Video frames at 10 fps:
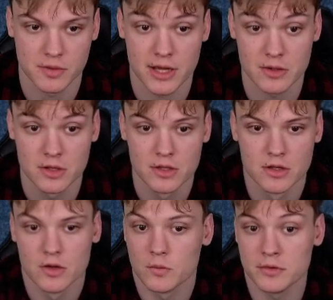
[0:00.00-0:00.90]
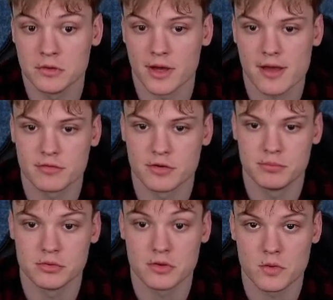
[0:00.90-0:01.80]
why would you ever
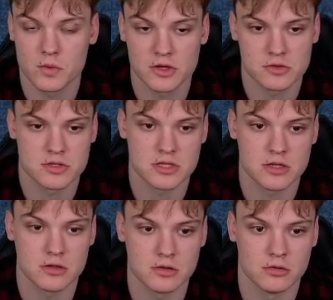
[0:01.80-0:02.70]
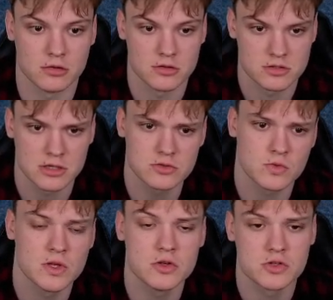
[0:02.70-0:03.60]
put your queen on c2, because this
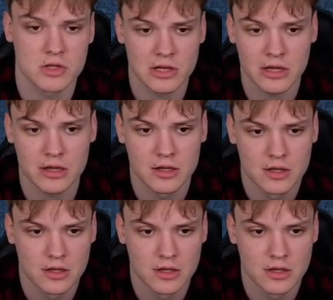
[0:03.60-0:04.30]
queen usually